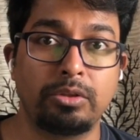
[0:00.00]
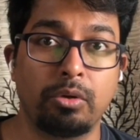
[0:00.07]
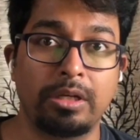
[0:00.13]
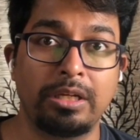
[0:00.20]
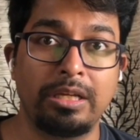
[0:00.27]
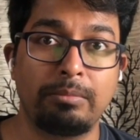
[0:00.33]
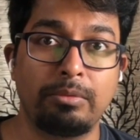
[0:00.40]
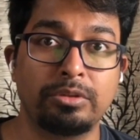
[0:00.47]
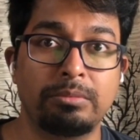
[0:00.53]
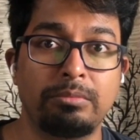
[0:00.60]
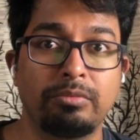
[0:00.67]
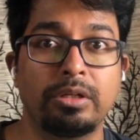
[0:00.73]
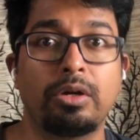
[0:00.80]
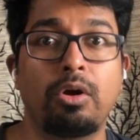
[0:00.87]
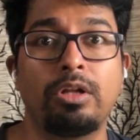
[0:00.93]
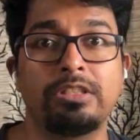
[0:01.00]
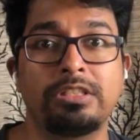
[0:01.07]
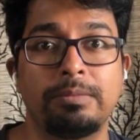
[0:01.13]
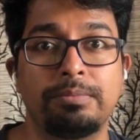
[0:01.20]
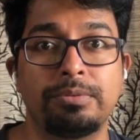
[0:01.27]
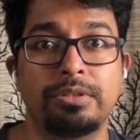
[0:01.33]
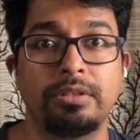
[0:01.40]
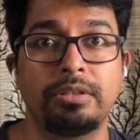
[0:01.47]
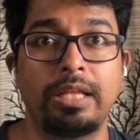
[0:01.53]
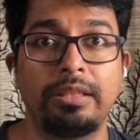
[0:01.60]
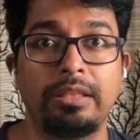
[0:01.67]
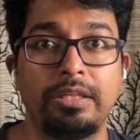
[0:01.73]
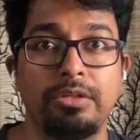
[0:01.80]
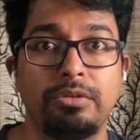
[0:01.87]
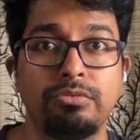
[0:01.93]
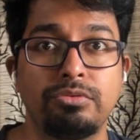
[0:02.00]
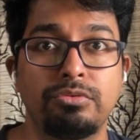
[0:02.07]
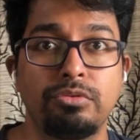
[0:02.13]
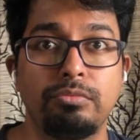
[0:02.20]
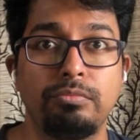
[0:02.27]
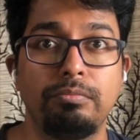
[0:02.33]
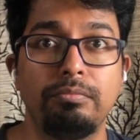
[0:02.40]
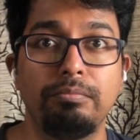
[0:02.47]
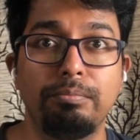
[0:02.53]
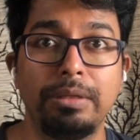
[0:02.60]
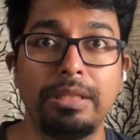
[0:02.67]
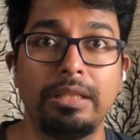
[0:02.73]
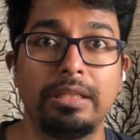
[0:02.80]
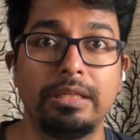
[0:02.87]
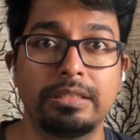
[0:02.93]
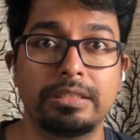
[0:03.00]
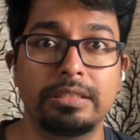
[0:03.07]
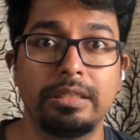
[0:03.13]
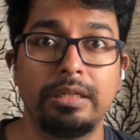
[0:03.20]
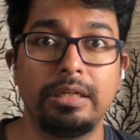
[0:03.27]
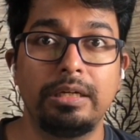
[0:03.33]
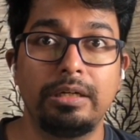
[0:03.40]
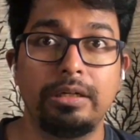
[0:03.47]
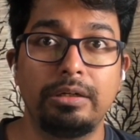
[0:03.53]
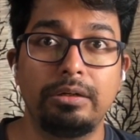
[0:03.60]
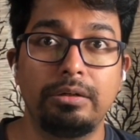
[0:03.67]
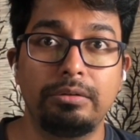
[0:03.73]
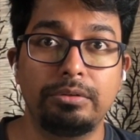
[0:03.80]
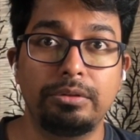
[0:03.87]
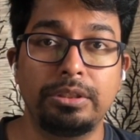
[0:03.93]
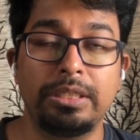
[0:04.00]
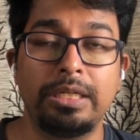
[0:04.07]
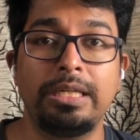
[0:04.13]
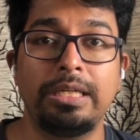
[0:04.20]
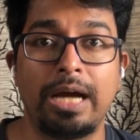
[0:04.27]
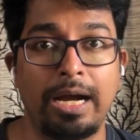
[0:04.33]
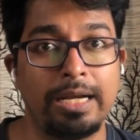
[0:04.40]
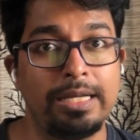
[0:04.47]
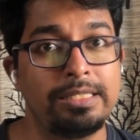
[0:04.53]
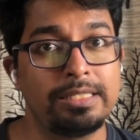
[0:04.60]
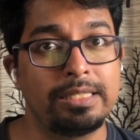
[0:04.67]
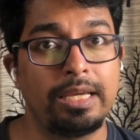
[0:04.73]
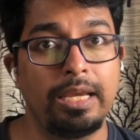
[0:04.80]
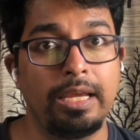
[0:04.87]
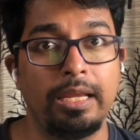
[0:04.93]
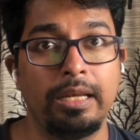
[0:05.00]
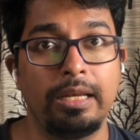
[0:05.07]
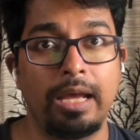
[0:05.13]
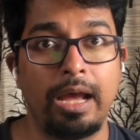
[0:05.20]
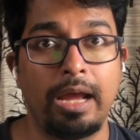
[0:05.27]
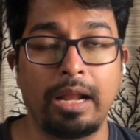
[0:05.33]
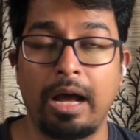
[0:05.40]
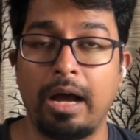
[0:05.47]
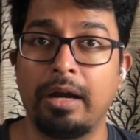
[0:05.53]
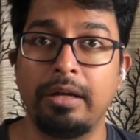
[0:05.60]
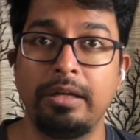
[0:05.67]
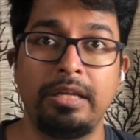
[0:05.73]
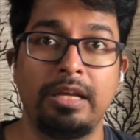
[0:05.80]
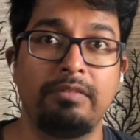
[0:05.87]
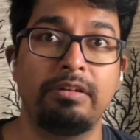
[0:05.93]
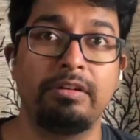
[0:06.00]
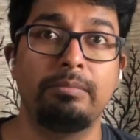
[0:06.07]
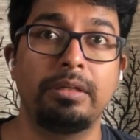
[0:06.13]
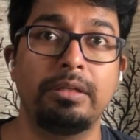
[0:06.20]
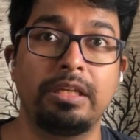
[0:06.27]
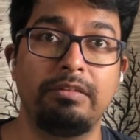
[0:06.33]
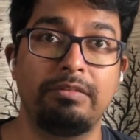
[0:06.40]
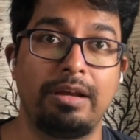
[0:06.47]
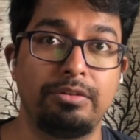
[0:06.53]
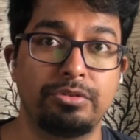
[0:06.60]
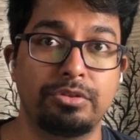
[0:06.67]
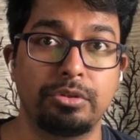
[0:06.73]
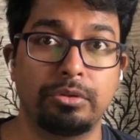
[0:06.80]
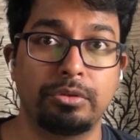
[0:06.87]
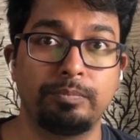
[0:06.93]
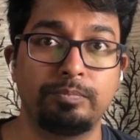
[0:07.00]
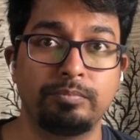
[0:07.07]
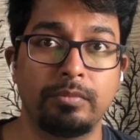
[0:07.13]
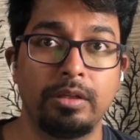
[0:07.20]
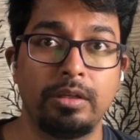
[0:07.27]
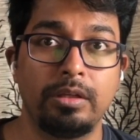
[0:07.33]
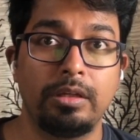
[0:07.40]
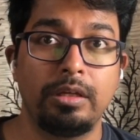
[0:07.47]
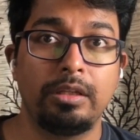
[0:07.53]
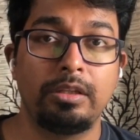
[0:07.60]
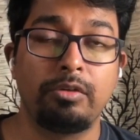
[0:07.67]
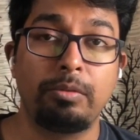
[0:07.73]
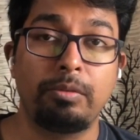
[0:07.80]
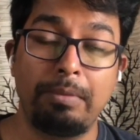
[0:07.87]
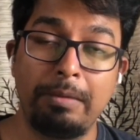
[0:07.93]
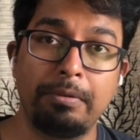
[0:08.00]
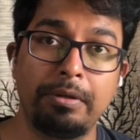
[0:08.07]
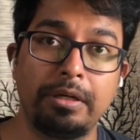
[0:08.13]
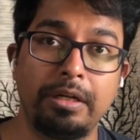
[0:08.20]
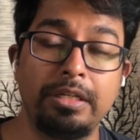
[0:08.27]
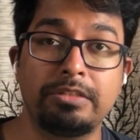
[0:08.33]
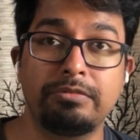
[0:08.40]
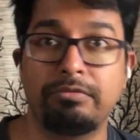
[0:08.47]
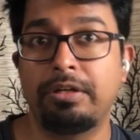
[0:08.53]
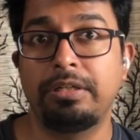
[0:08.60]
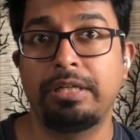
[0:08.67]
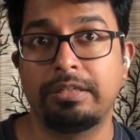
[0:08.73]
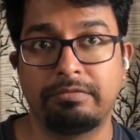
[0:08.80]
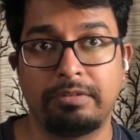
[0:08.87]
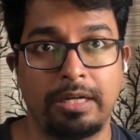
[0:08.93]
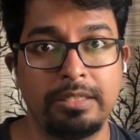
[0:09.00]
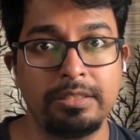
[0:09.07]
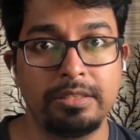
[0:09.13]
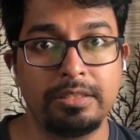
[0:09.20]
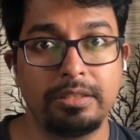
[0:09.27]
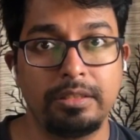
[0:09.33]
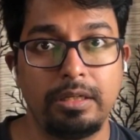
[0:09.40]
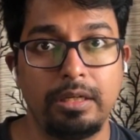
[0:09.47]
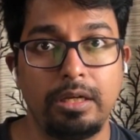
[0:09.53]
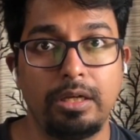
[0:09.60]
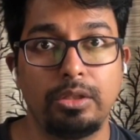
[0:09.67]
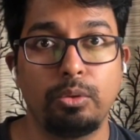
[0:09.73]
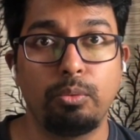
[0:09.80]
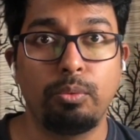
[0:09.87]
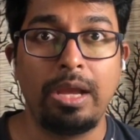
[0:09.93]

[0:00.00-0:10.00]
talking about some of the concepts that they used to build this really high scale and highly available key value store. Now the paper is very advanced. The